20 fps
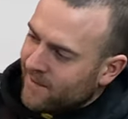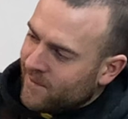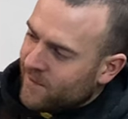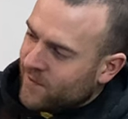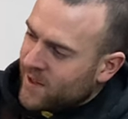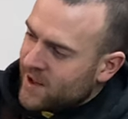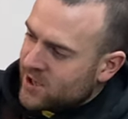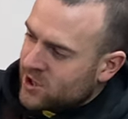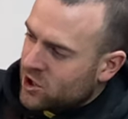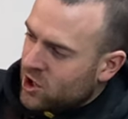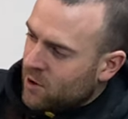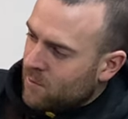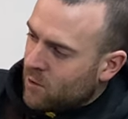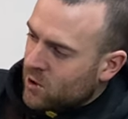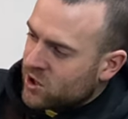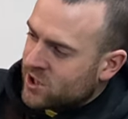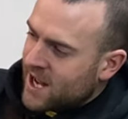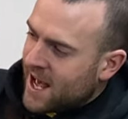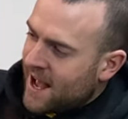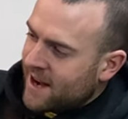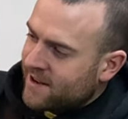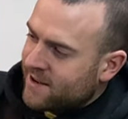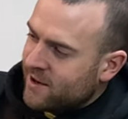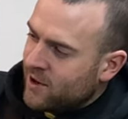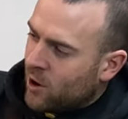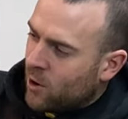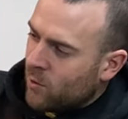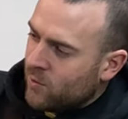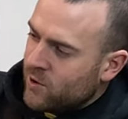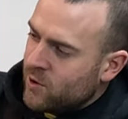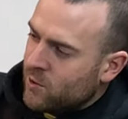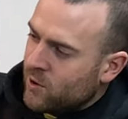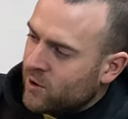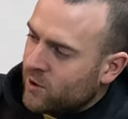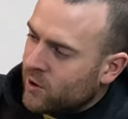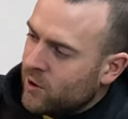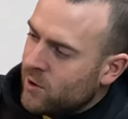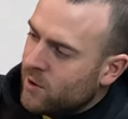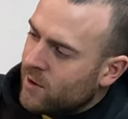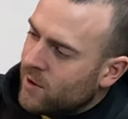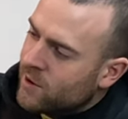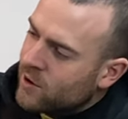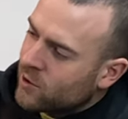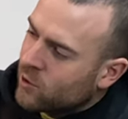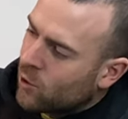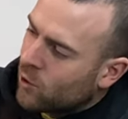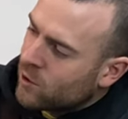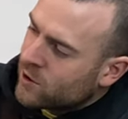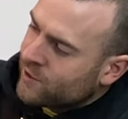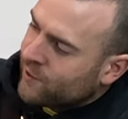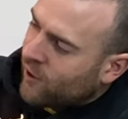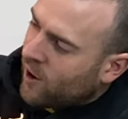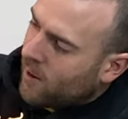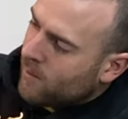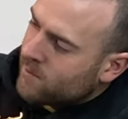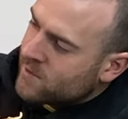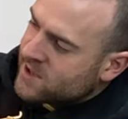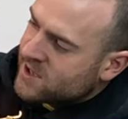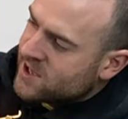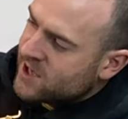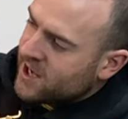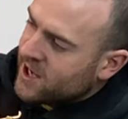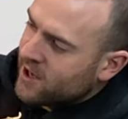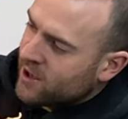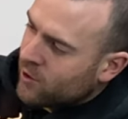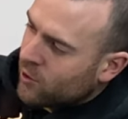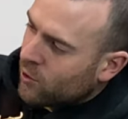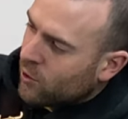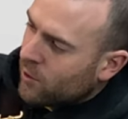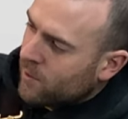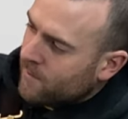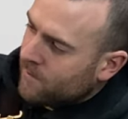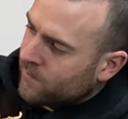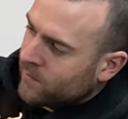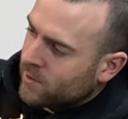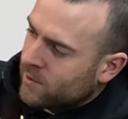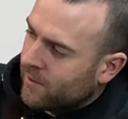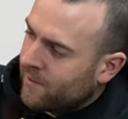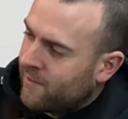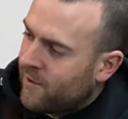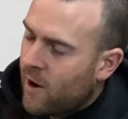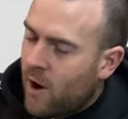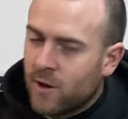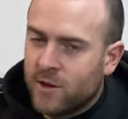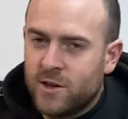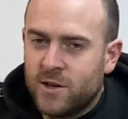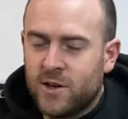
this thermostat, you know, it goes from 0 to 40